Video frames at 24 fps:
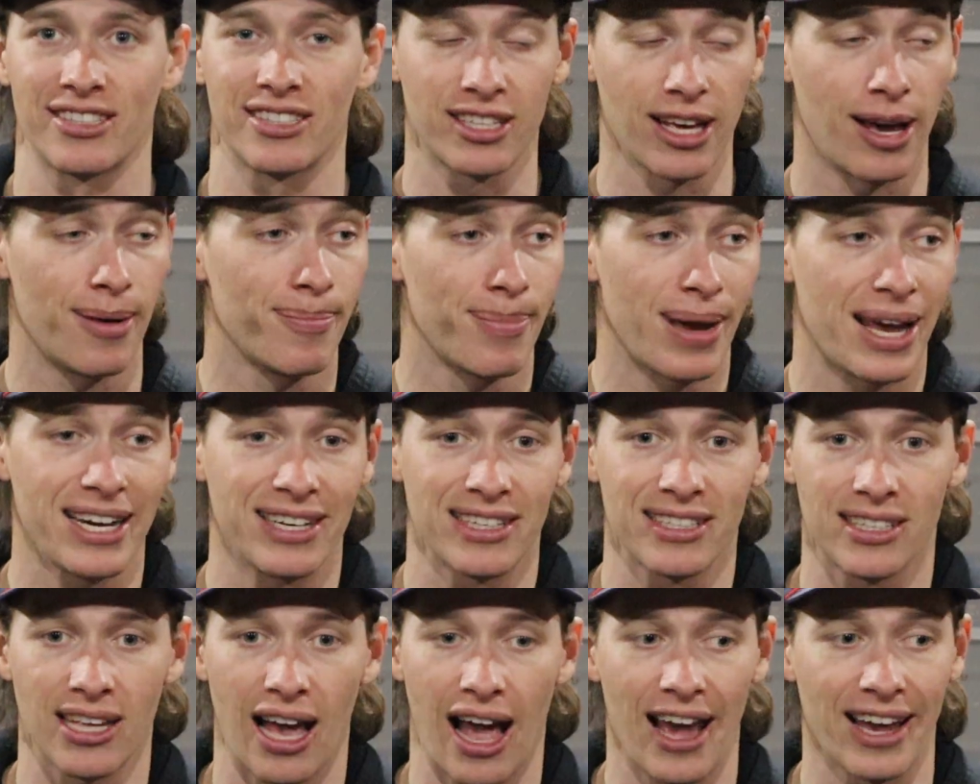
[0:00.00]
Some
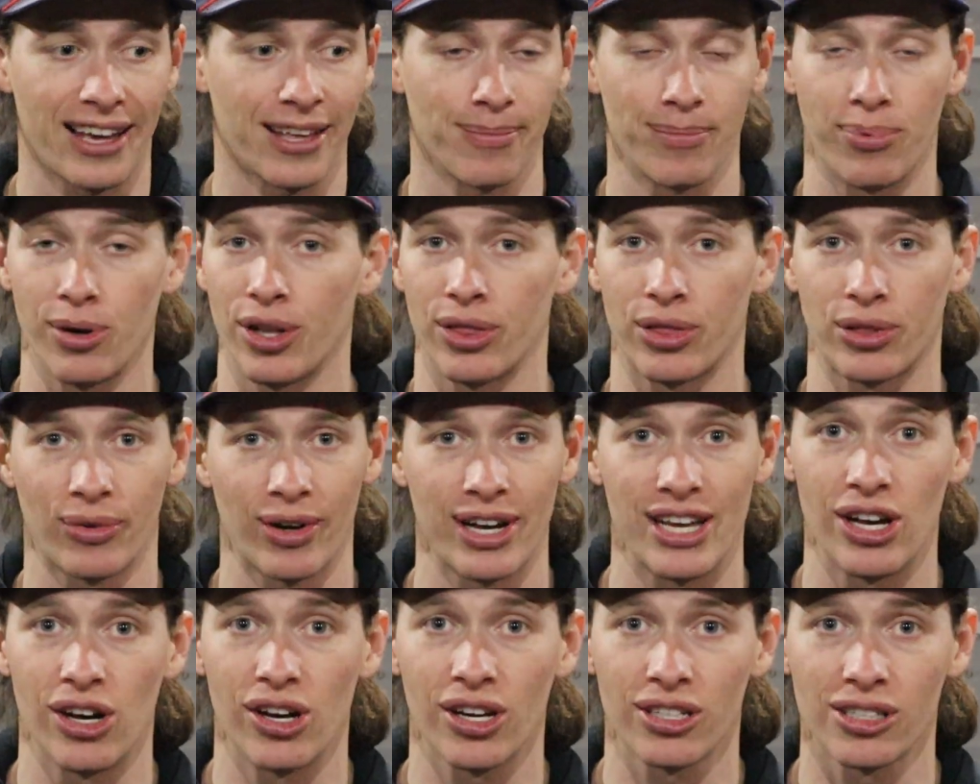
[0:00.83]
baits I can put
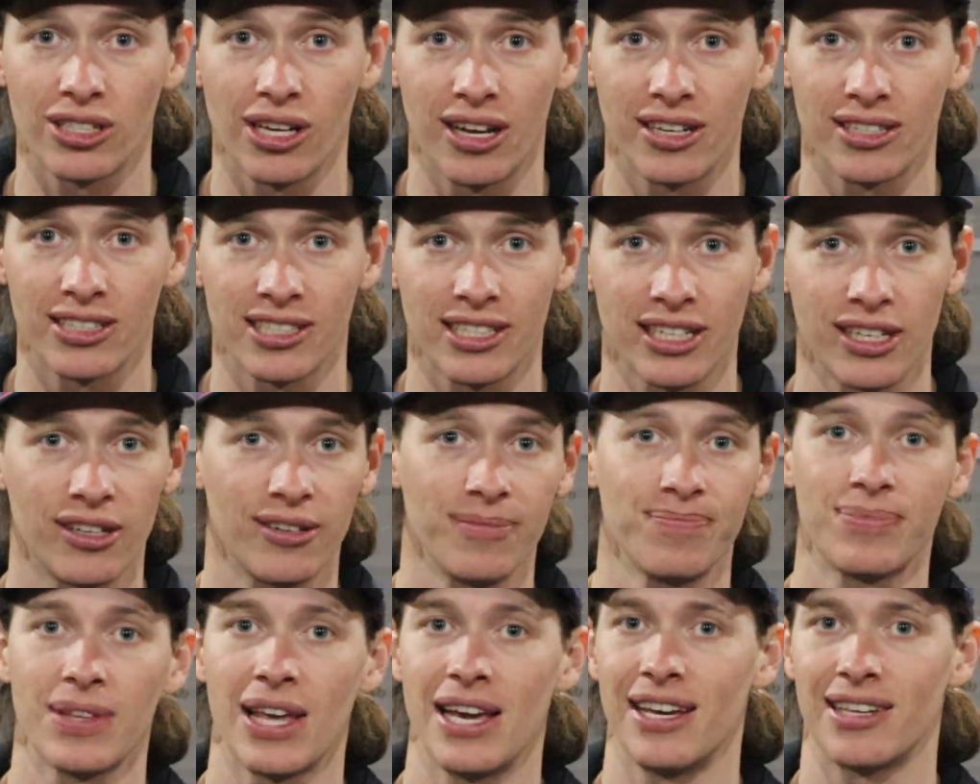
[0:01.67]
3 hooks on
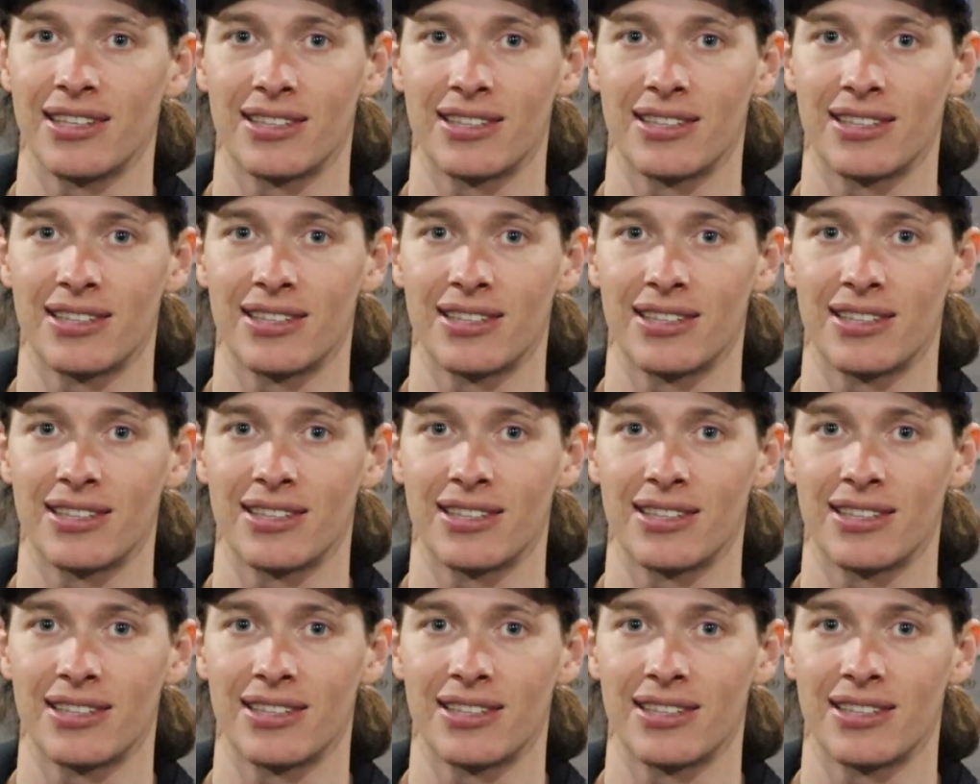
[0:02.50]
still.